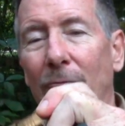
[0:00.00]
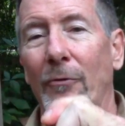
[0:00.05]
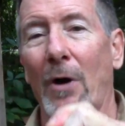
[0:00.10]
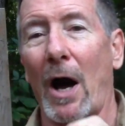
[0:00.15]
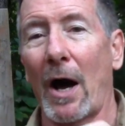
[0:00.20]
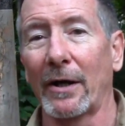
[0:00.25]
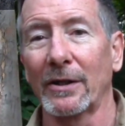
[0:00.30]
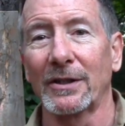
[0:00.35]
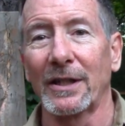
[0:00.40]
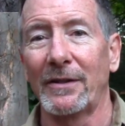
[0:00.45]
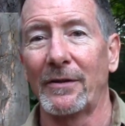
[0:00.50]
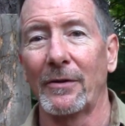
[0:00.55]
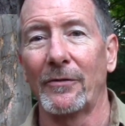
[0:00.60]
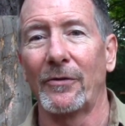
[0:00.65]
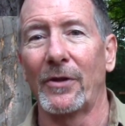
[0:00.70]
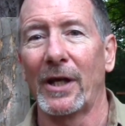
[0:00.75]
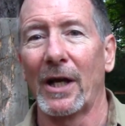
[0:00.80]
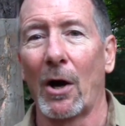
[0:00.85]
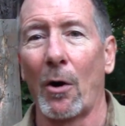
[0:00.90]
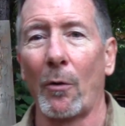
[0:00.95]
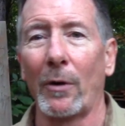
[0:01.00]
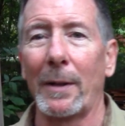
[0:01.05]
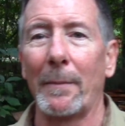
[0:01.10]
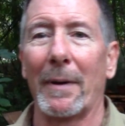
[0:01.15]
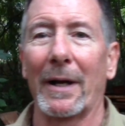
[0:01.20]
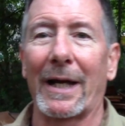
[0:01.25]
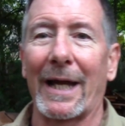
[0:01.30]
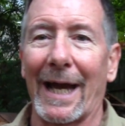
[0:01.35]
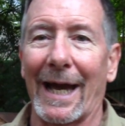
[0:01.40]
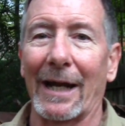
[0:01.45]
honestly, the only
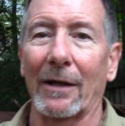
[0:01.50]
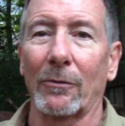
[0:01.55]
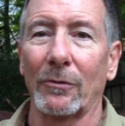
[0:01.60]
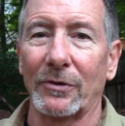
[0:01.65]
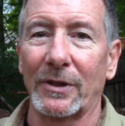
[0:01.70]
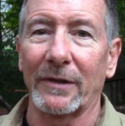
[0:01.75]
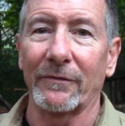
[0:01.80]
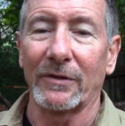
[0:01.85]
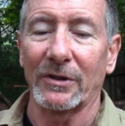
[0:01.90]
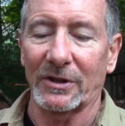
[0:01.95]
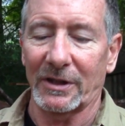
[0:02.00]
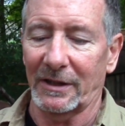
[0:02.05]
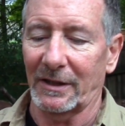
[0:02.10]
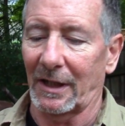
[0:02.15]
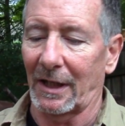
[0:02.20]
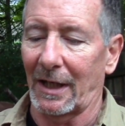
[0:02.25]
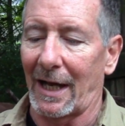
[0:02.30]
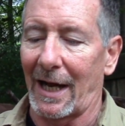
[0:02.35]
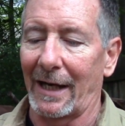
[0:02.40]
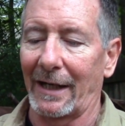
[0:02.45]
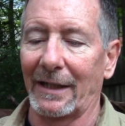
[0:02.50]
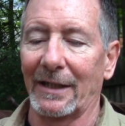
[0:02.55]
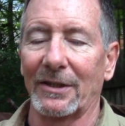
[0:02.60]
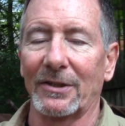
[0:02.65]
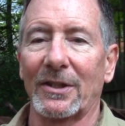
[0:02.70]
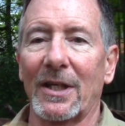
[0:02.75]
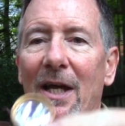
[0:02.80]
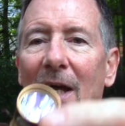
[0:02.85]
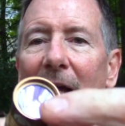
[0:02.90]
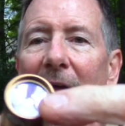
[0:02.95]
mechanical difference in the light
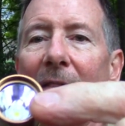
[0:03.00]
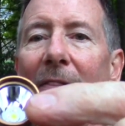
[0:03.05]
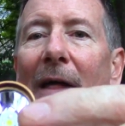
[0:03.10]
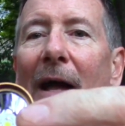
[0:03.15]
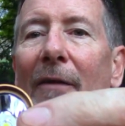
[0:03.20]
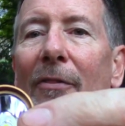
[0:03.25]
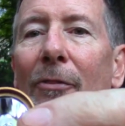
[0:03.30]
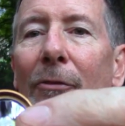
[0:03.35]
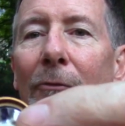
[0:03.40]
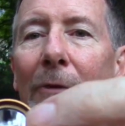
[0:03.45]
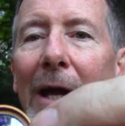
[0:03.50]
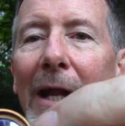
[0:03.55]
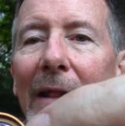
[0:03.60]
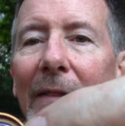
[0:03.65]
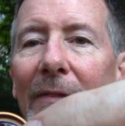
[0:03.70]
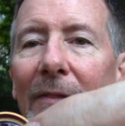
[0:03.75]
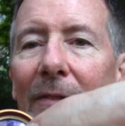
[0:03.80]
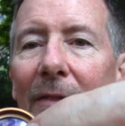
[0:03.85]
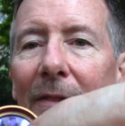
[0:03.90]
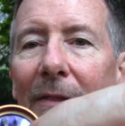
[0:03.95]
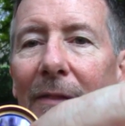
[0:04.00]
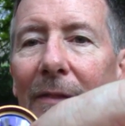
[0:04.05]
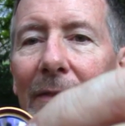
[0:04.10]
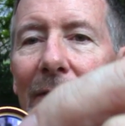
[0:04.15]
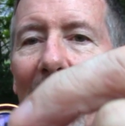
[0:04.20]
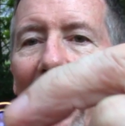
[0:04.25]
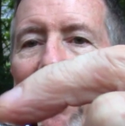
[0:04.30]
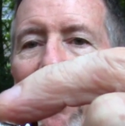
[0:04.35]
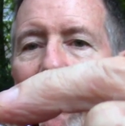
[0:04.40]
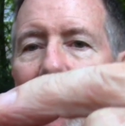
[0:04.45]
is they threaded
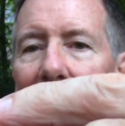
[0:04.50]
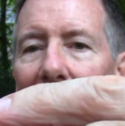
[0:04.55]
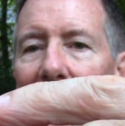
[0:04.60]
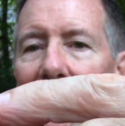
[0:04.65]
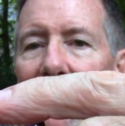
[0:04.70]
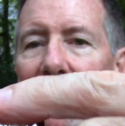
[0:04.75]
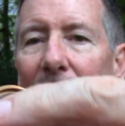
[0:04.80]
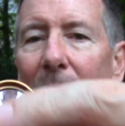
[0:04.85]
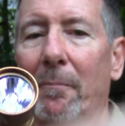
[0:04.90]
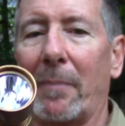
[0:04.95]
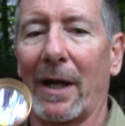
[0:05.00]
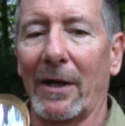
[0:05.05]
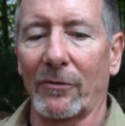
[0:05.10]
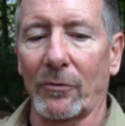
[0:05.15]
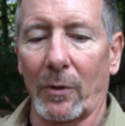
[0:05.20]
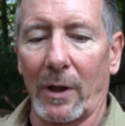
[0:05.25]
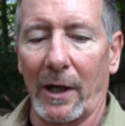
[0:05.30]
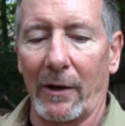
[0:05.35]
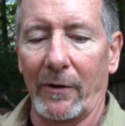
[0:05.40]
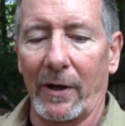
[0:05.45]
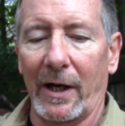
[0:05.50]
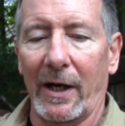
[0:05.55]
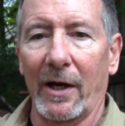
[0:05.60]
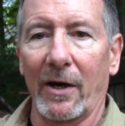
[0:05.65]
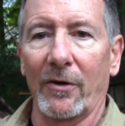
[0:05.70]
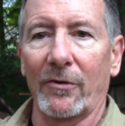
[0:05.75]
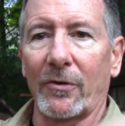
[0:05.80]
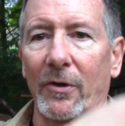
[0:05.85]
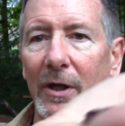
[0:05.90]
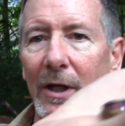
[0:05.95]
this bezel area
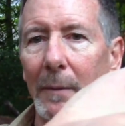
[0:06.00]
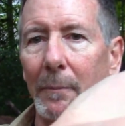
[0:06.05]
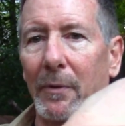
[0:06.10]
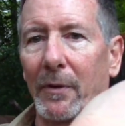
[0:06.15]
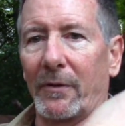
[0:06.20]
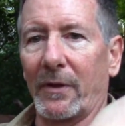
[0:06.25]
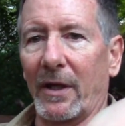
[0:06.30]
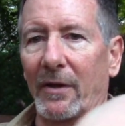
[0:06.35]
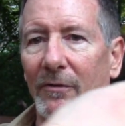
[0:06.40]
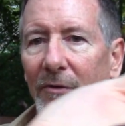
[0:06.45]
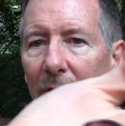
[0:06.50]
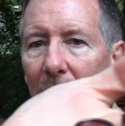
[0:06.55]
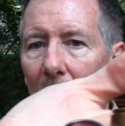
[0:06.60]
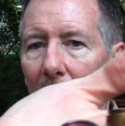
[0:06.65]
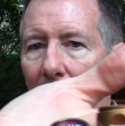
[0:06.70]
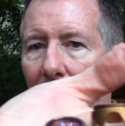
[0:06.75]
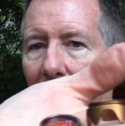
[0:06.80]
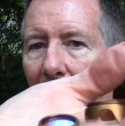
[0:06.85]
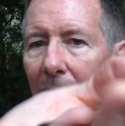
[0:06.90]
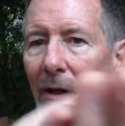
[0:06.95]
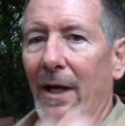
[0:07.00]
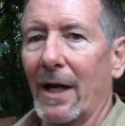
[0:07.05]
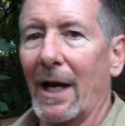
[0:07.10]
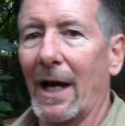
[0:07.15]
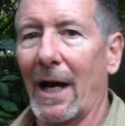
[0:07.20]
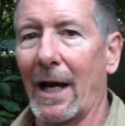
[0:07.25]
here, so you could put these two on there.